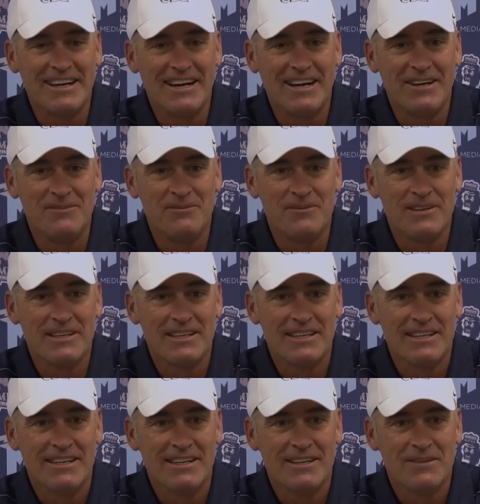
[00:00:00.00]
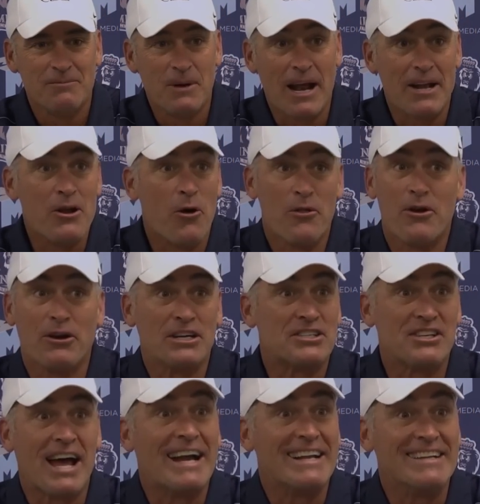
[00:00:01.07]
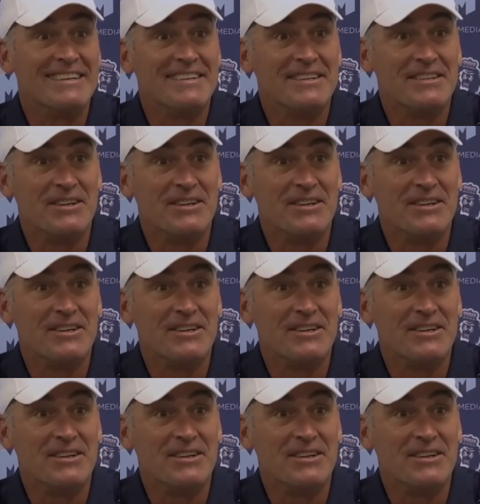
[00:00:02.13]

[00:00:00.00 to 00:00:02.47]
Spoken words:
But I know they're excited.